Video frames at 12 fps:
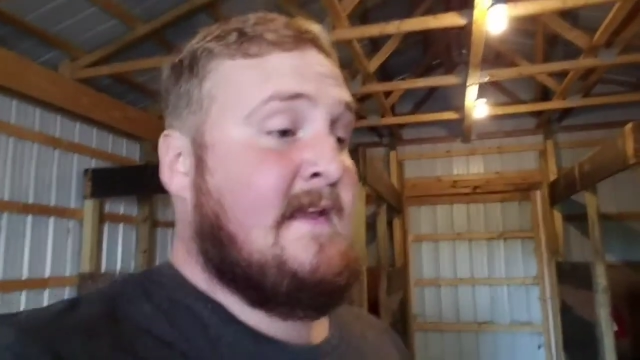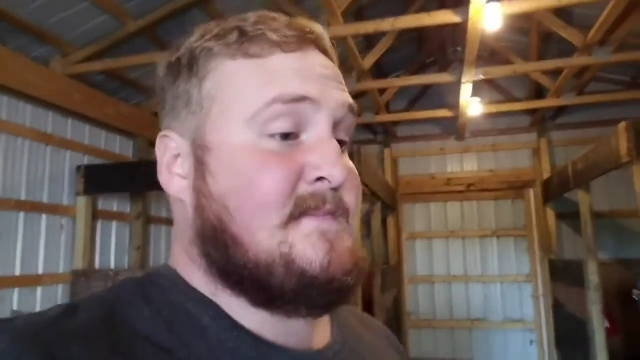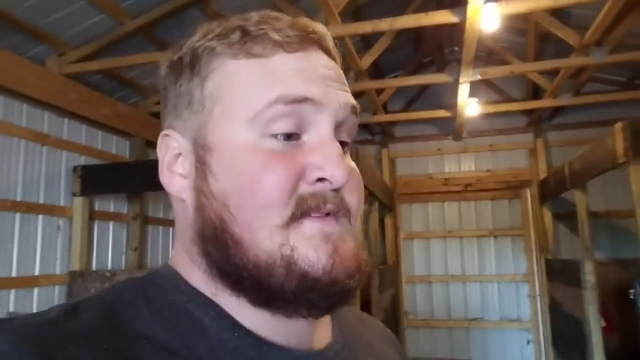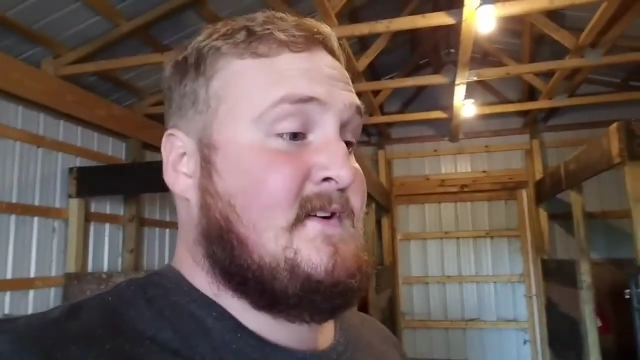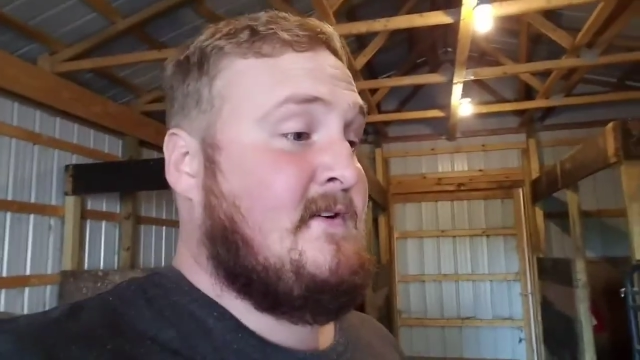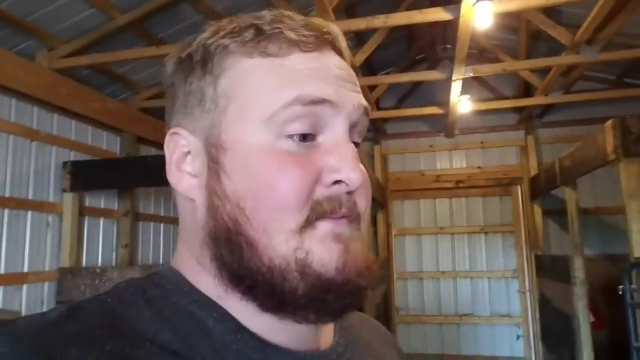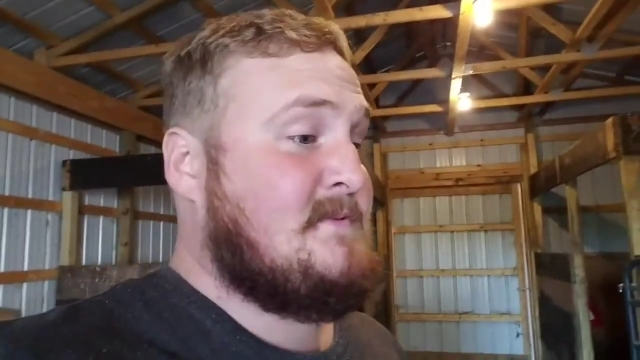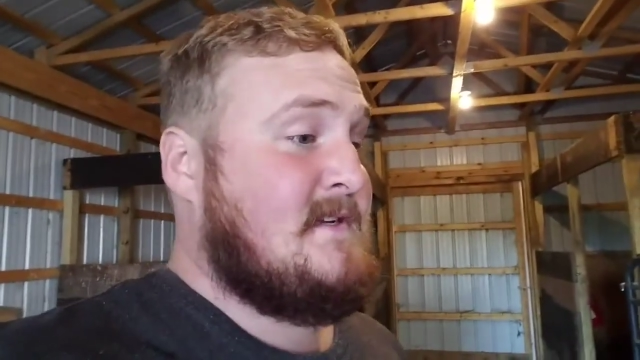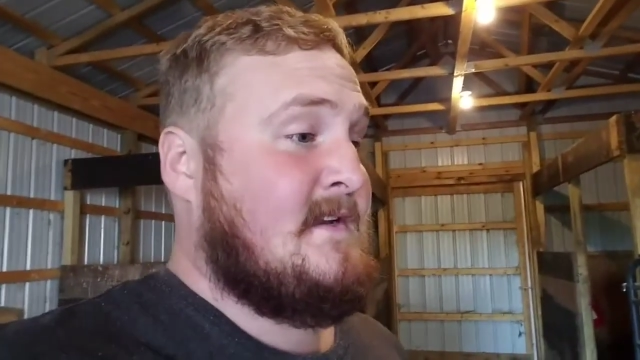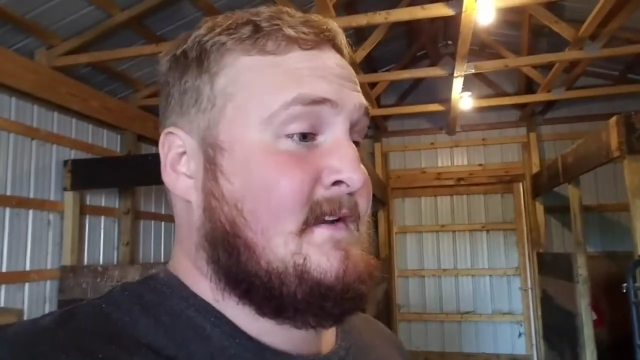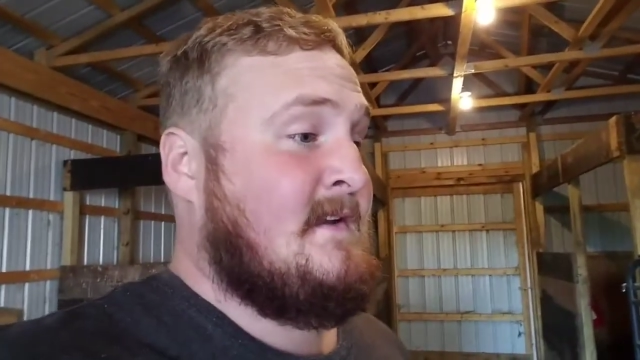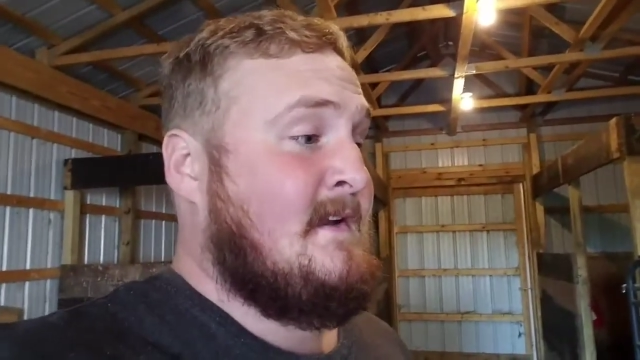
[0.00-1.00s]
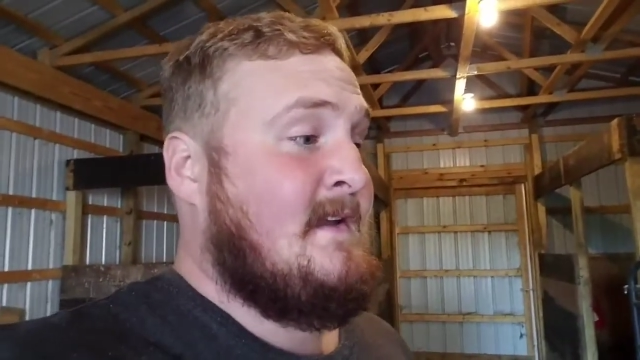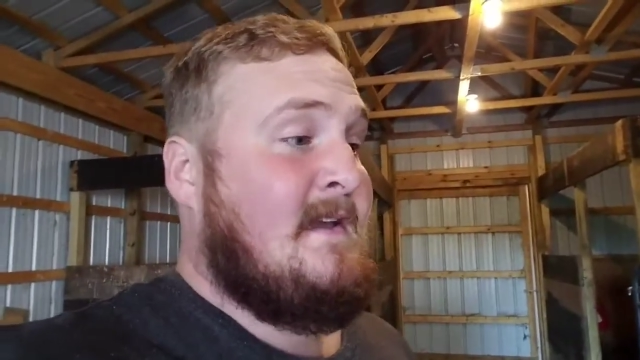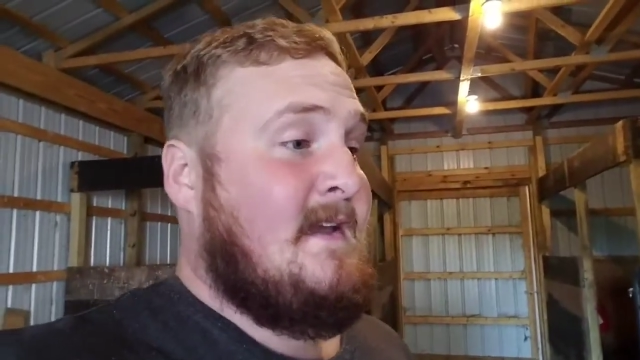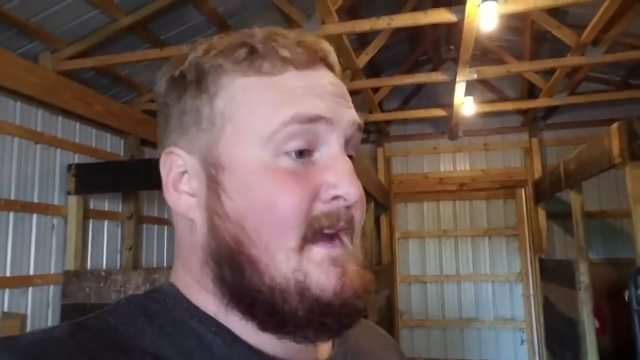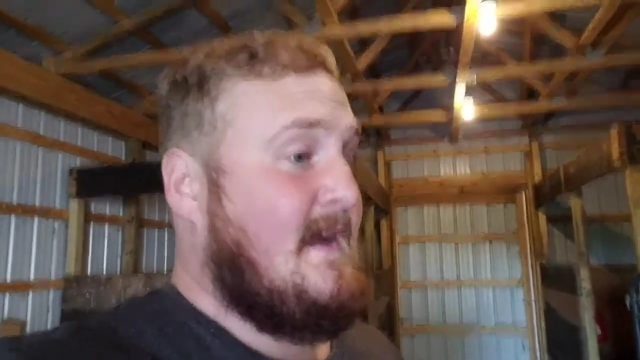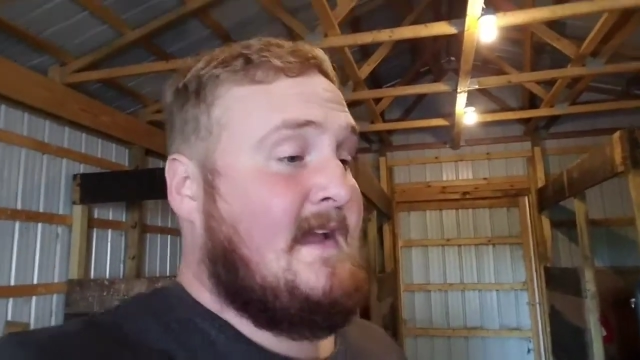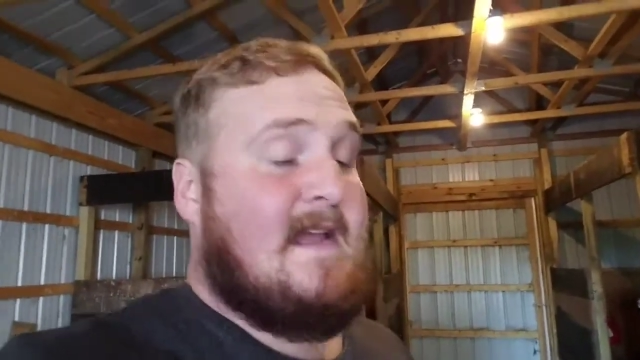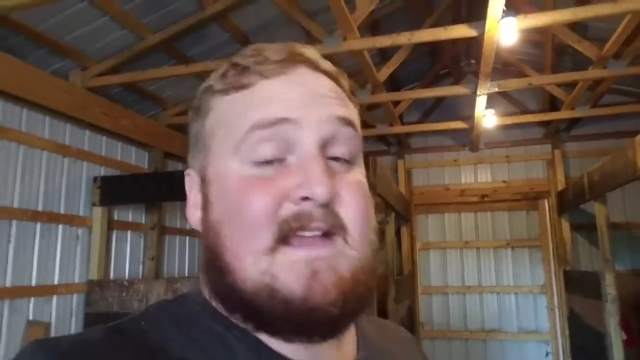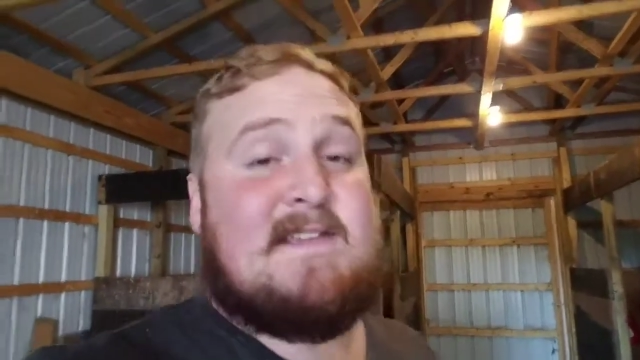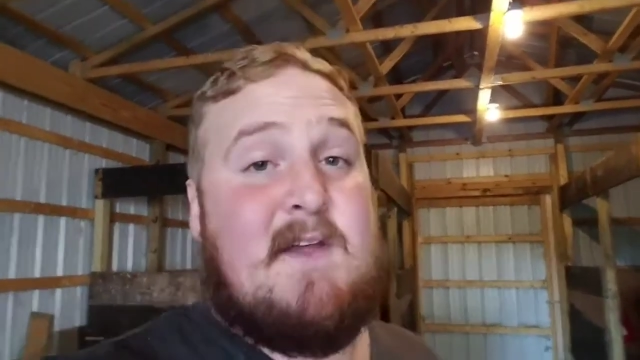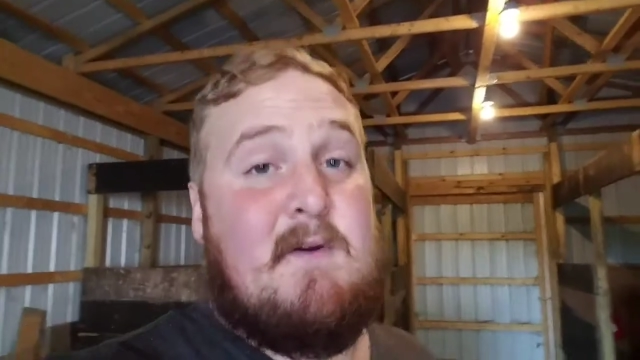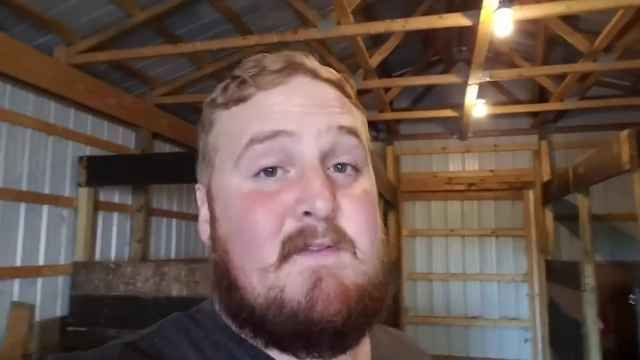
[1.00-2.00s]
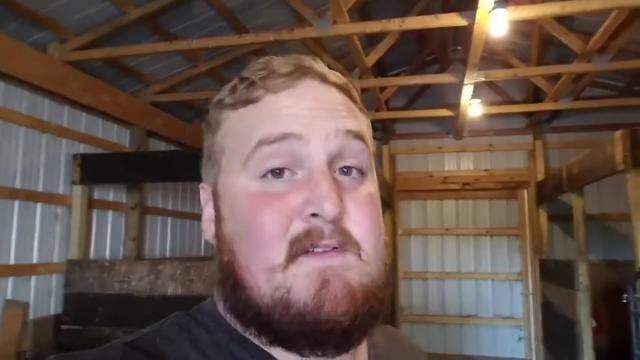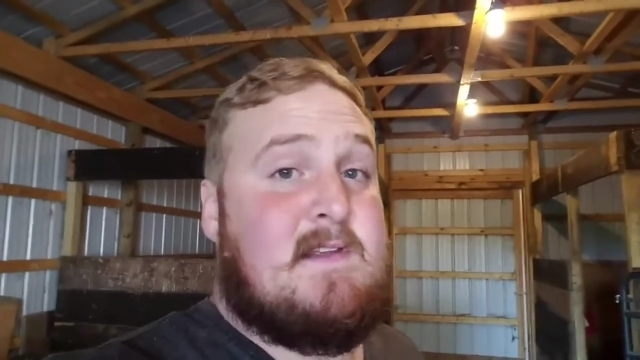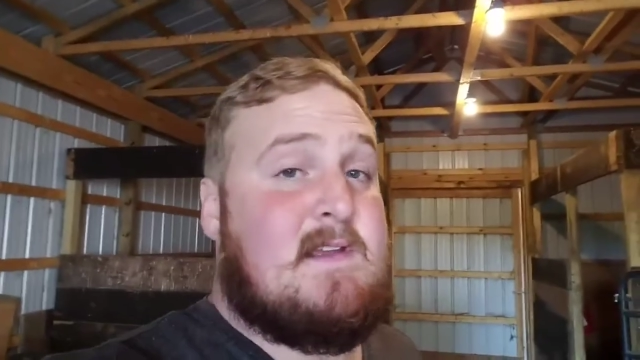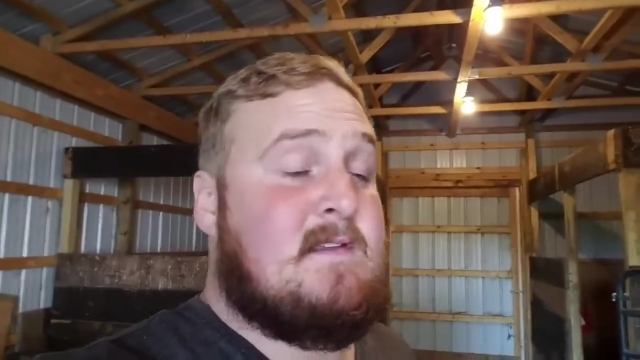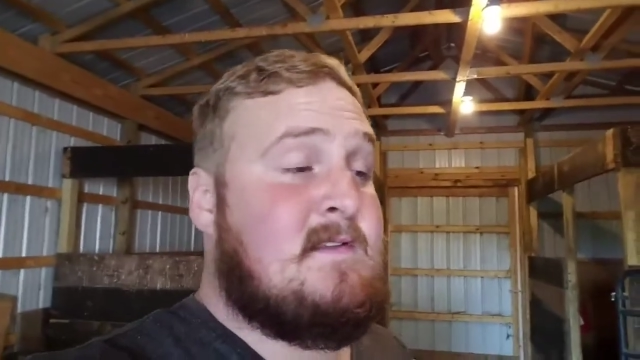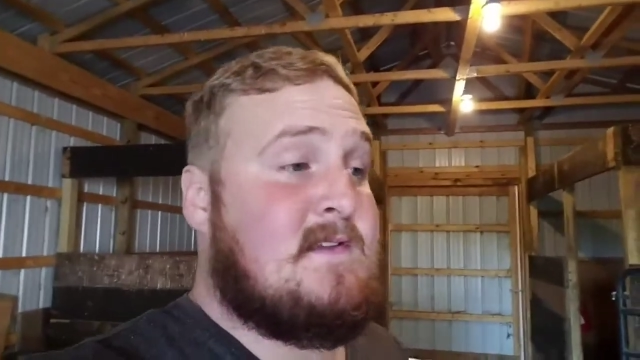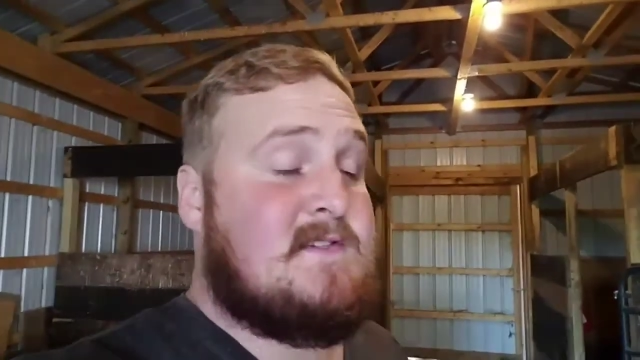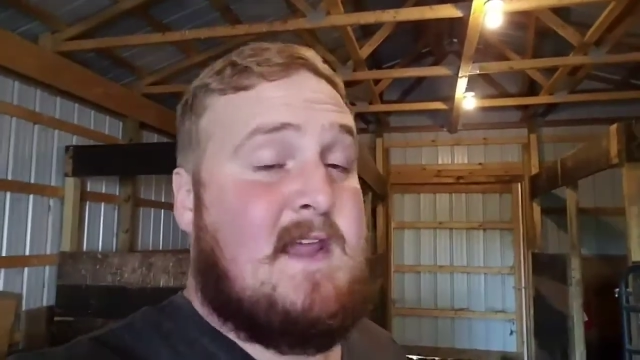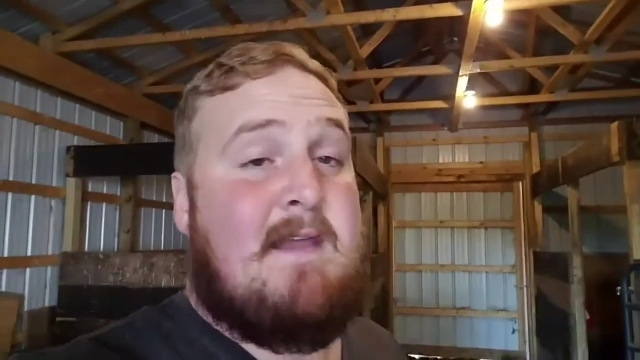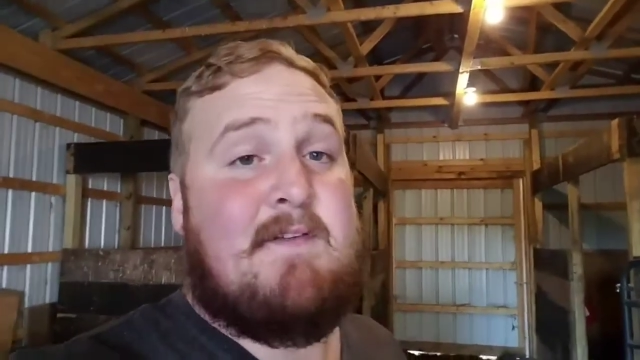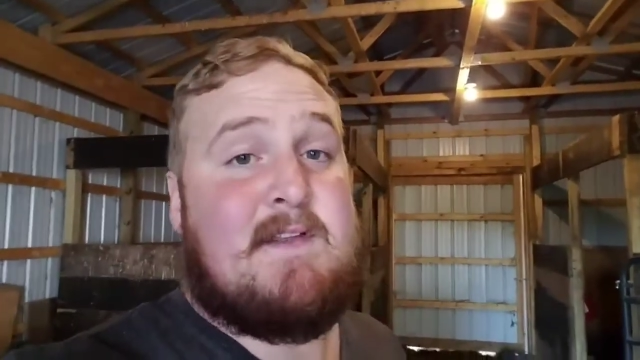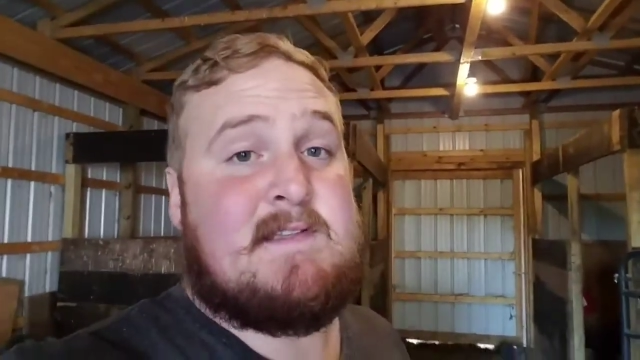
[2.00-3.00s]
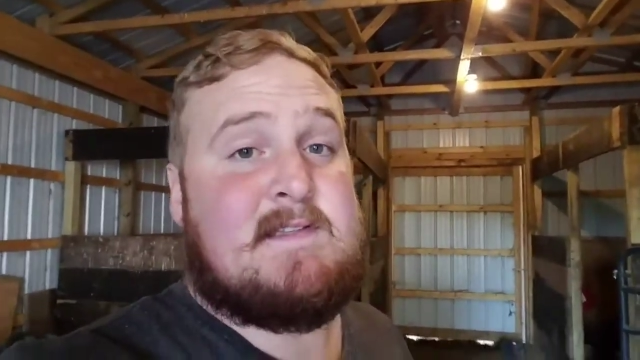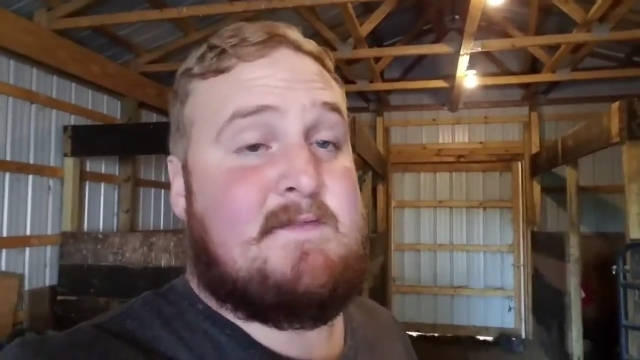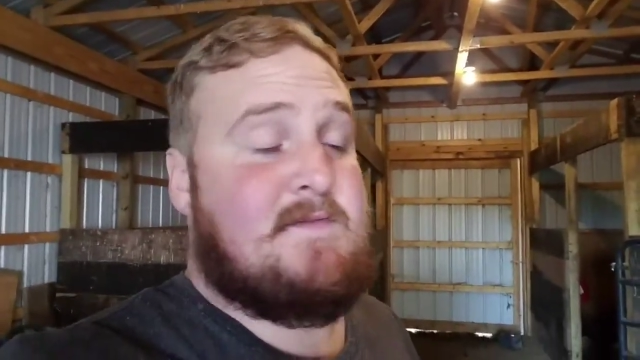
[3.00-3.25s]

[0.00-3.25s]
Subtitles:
absorption, I guess go for the shavings.